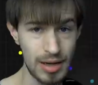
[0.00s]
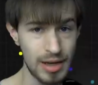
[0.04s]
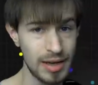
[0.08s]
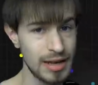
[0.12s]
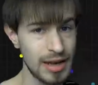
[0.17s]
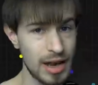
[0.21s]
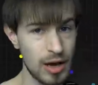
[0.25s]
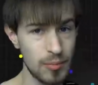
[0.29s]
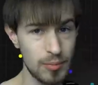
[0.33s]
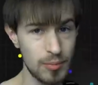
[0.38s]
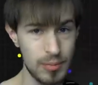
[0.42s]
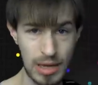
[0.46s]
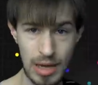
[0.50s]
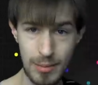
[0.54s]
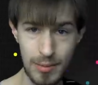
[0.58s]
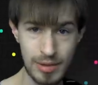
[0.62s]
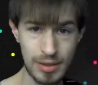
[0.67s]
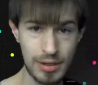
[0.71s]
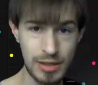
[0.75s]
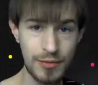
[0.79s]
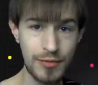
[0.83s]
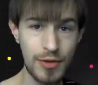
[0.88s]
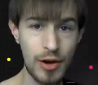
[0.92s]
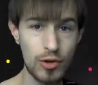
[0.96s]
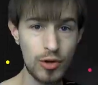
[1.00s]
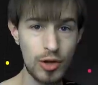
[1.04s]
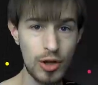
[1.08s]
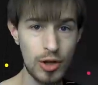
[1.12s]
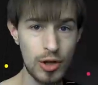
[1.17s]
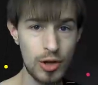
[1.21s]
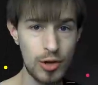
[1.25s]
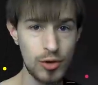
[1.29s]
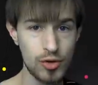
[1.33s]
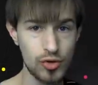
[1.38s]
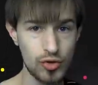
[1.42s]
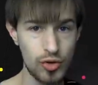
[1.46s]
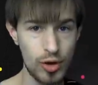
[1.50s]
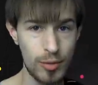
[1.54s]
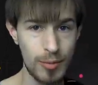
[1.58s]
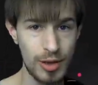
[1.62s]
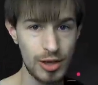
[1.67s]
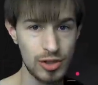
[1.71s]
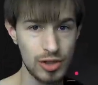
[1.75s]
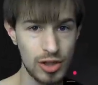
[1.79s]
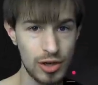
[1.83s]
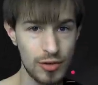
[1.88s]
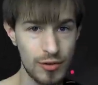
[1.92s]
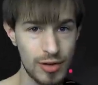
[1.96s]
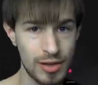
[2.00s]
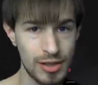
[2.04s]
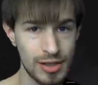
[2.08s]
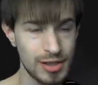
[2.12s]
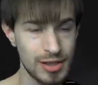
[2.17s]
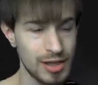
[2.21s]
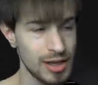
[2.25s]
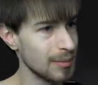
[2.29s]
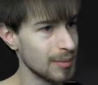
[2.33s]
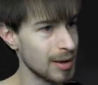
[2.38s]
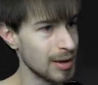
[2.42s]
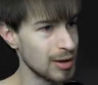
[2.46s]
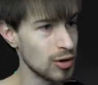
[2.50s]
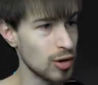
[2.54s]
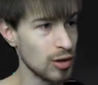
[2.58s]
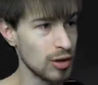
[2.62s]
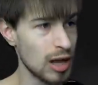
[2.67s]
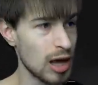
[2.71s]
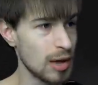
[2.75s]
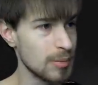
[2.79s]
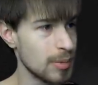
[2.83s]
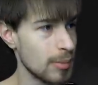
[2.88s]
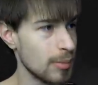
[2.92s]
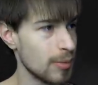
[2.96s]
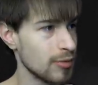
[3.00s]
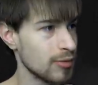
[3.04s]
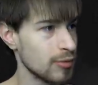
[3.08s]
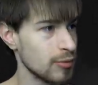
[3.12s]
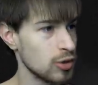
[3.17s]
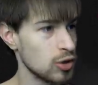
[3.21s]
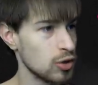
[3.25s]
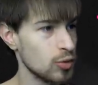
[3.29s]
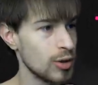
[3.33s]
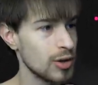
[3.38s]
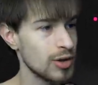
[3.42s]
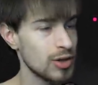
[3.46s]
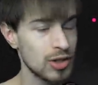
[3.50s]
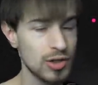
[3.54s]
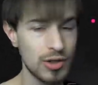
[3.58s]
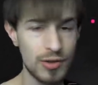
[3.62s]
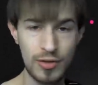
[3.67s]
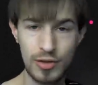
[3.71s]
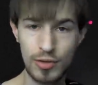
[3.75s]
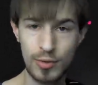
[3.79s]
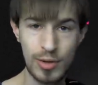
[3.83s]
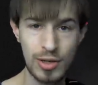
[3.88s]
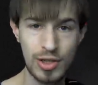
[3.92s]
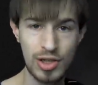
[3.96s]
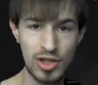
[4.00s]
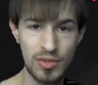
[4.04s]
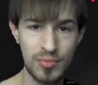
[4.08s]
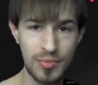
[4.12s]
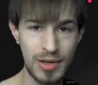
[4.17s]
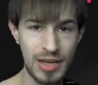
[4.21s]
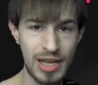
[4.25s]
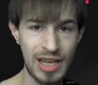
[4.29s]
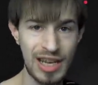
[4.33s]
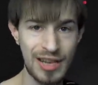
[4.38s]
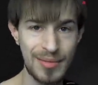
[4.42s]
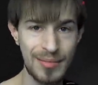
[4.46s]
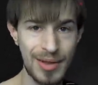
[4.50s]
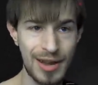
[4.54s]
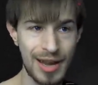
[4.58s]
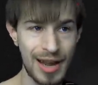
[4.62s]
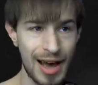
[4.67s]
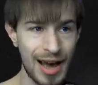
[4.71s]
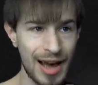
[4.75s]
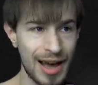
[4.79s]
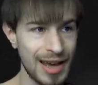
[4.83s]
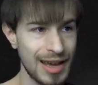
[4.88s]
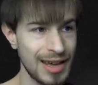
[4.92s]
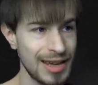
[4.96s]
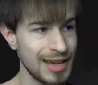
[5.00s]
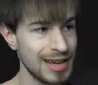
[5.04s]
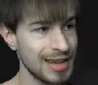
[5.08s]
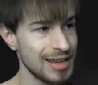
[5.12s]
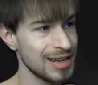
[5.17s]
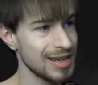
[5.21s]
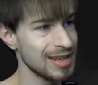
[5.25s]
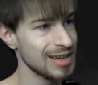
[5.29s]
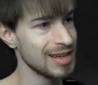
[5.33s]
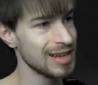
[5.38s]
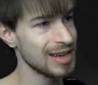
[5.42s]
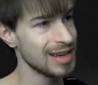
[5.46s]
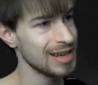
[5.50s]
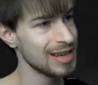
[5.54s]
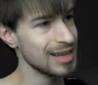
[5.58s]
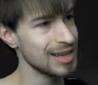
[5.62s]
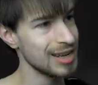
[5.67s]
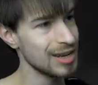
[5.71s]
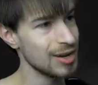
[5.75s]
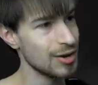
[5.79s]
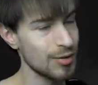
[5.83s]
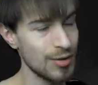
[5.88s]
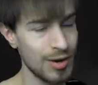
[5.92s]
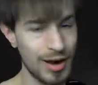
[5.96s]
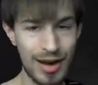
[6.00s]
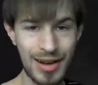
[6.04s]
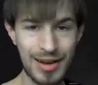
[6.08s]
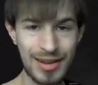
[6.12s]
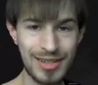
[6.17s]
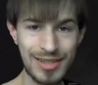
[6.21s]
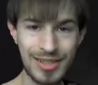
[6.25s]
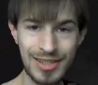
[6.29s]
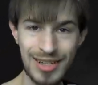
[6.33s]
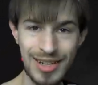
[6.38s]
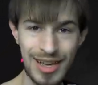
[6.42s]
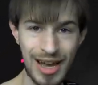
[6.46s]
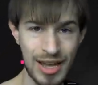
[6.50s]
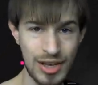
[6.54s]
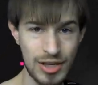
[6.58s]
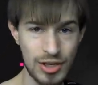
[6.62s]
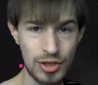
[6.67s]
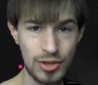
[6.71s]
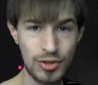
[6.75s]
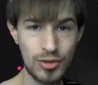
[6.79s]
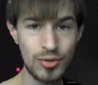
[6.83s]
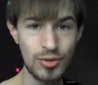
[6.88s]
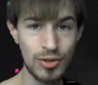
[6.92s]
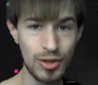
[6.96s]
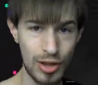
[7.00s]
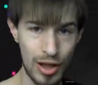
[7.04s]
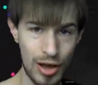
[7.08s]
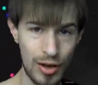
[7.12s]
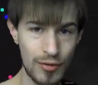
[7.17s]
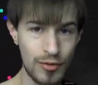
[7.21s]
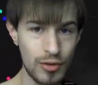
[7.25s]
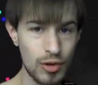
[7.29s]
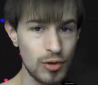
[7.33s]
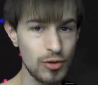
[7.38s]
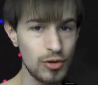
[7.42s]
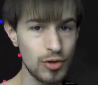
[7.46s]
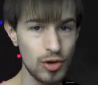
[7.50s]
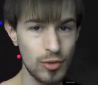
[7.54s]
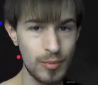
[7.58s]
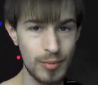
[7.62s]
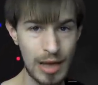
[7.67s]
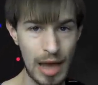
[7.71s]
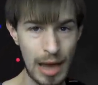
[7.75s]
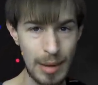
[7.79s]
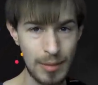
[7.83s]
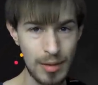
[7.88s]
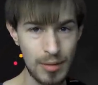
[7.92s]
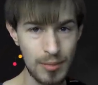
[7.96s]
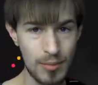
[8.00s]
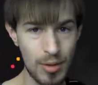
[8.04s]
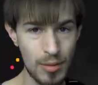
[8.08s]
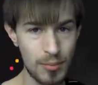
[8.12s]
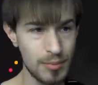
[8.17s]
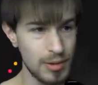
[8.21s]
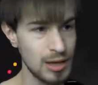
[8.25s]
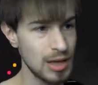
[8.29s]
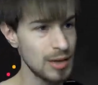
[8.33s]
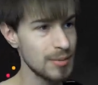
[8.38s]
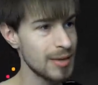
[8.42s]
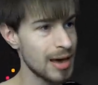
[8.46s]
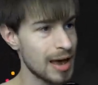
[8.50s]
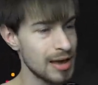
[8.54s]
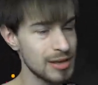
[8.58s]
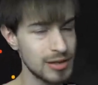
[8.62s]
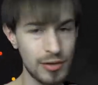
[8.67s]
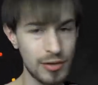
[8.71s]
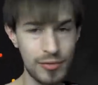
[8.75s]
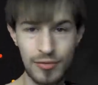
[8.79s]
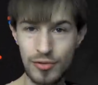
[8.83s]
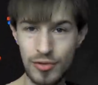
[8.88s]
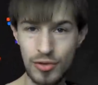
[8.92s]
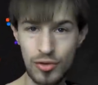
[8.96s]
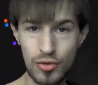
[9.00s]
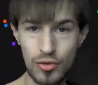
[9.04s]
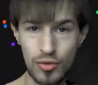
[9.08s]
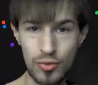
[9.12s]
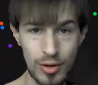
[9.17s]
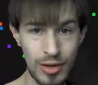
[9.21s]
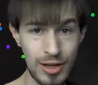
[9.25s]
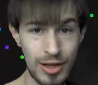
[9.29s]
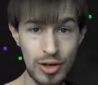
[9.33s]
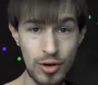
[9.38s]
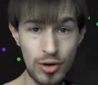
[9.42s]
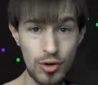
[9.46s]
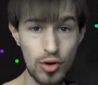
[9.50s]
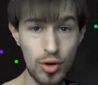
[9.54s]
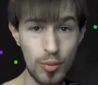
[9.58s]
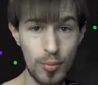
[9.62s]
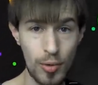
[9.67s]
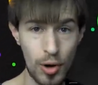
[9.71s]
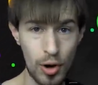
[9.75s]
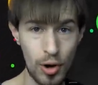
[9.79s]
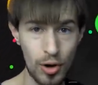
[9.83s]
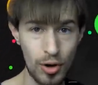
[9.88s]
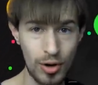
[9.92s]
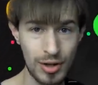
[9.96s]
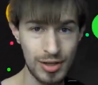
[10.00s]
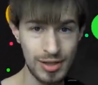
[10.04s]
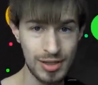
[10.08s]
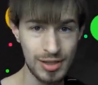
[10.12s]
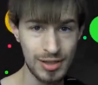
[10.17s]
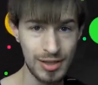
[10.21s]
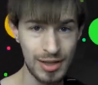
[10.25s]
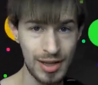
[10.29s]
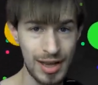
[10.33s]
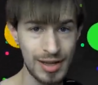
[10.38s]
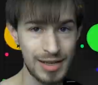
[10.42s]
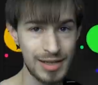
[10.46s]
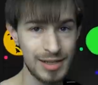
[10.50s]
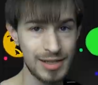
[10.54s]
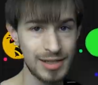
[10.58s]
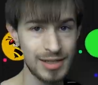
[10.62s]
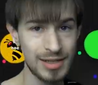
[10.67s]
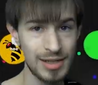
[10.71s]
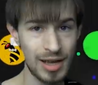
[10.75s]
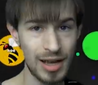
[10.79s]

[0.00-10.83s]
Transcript: Now, Beam is a fairly new streaming service. I know a lot of people from Twitch who switched to Beam, and you know, honestly, I do love YouTube Gaming, but Beam has a few really cool perks that